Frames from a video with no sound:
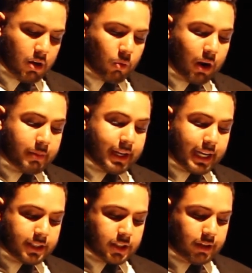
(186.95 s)
where I'll be an
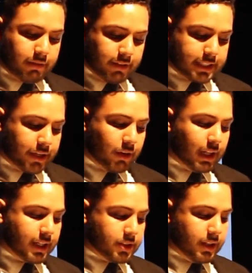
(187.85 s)
intern for General
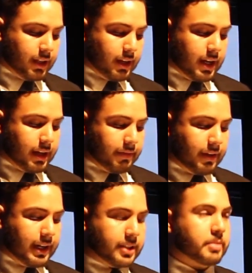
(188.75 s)
Electric in their
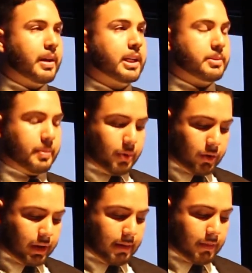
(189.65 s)
financial management
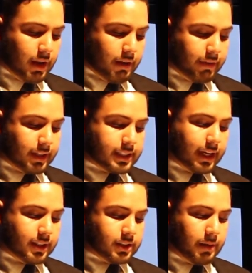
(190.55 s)
program for the
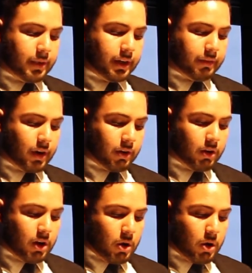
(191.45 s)
2nd summer in a row,